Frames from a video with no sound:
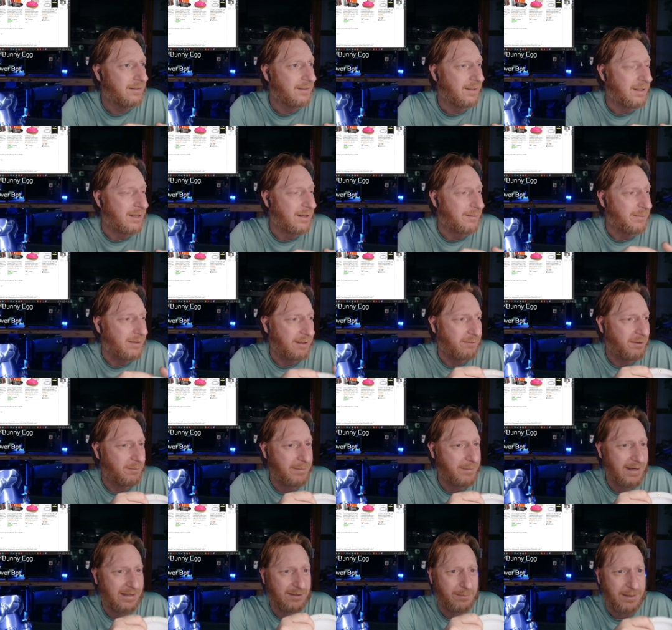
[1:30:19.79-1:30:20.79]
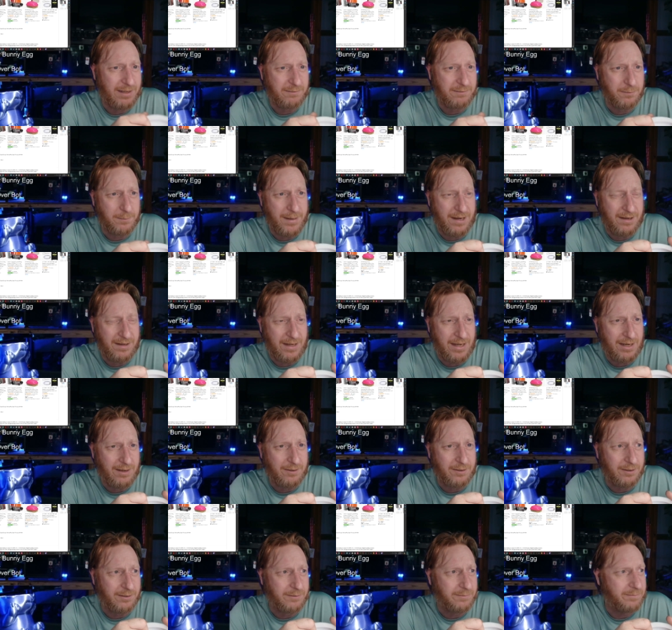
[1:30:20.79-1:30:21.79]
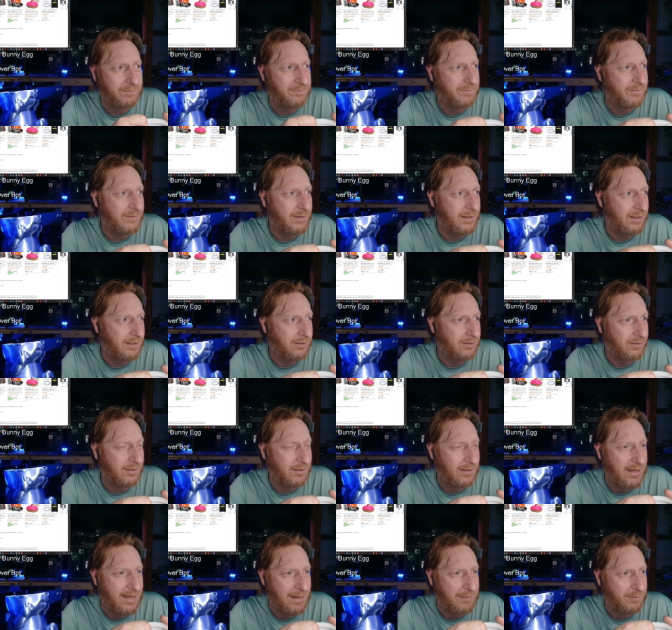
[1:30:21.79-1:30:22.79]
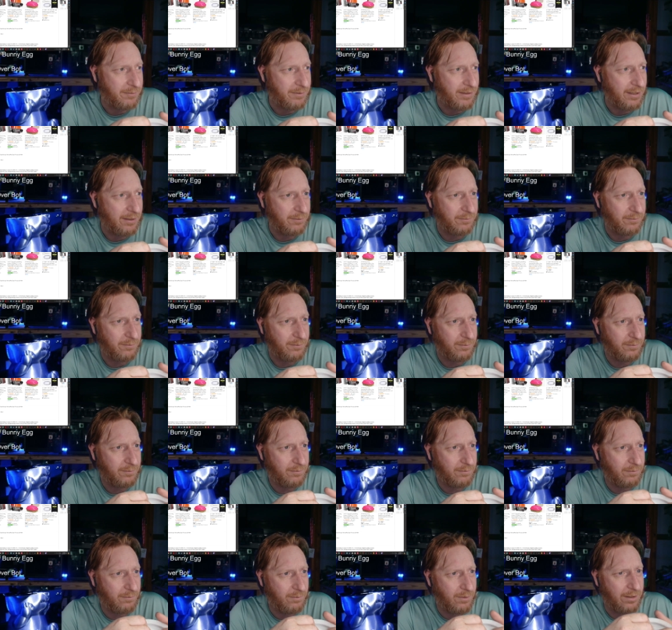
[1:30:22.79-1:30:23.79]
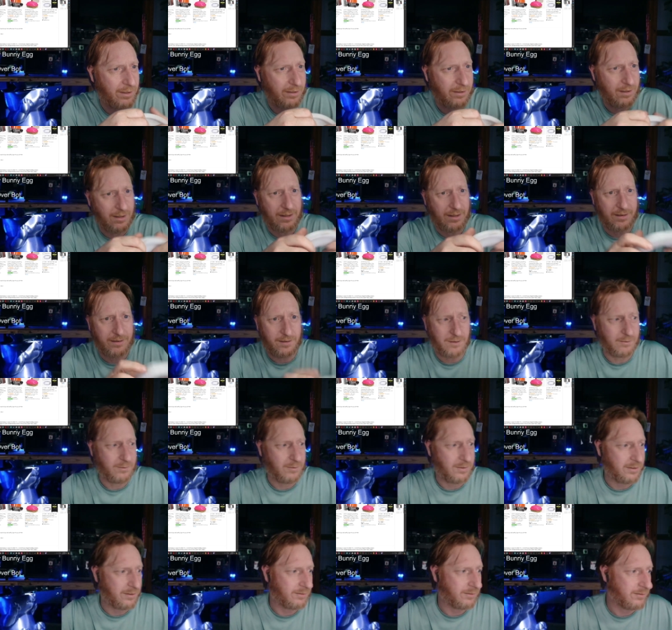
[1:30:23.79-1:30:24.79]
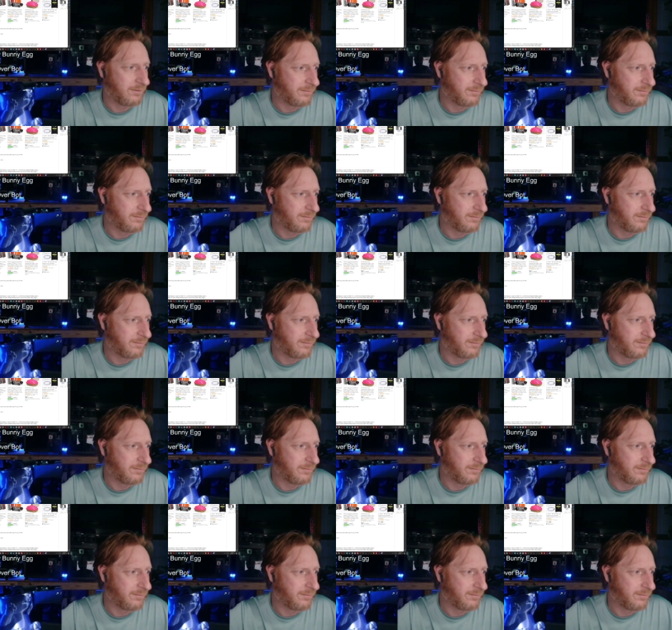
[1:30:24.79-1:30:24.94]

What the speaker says: But I went back to bed for about an hour, and then I took a nap around 1 o'clock, I think it was.